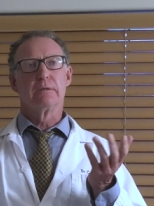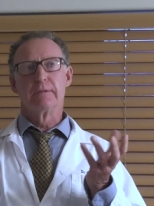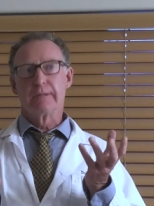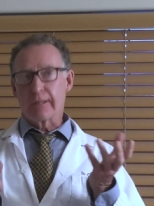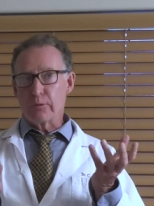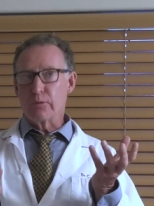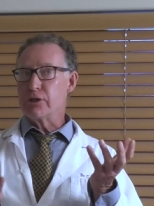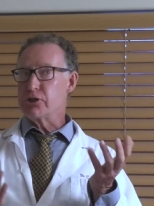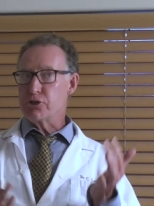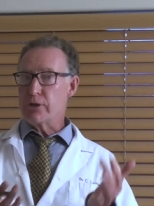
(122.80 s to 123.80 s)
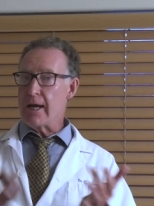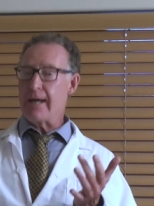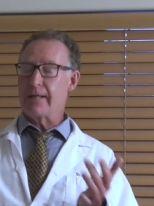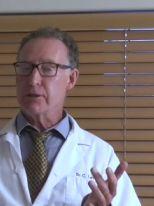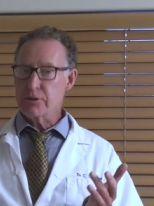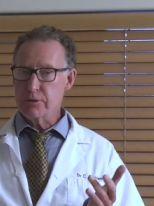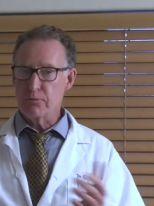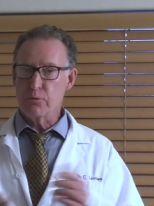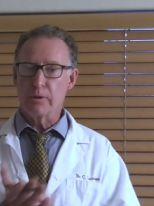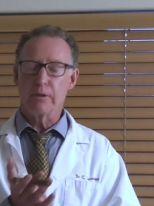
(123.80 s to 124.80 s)
licorice addicts,
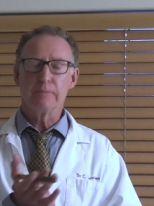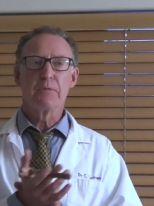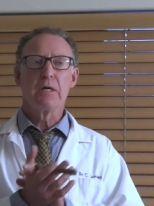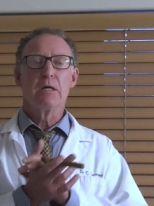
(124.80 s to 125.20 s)
if you will.